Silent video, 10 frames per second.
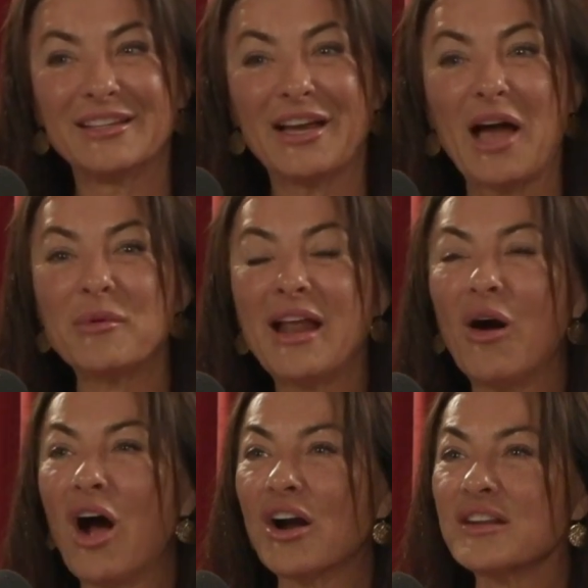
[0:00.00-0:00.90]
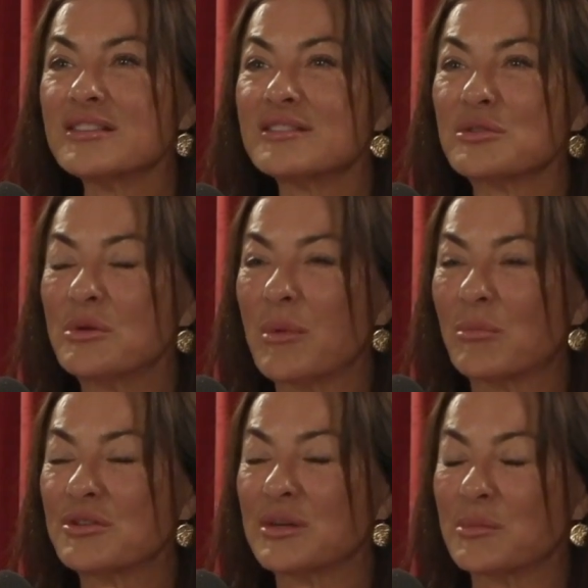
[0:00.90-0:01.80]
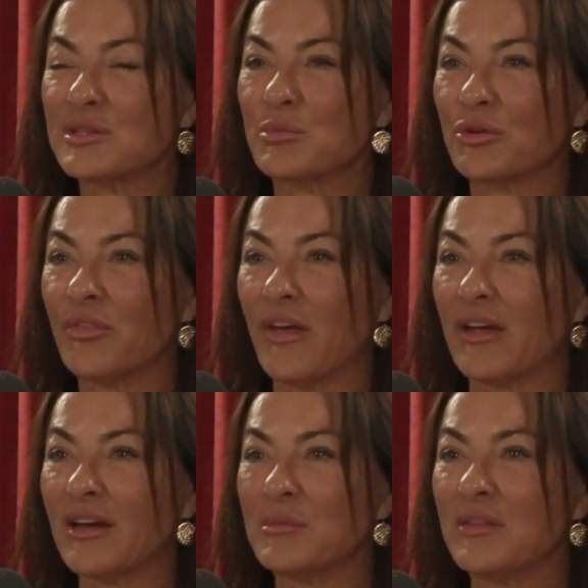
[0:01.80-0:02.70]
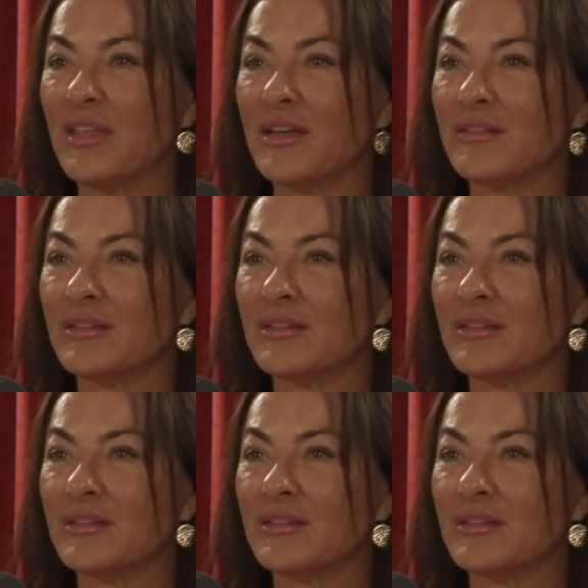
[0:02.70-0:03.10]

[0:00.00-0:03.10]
I mean, how hard is it to remember somebody's birthday? I mean,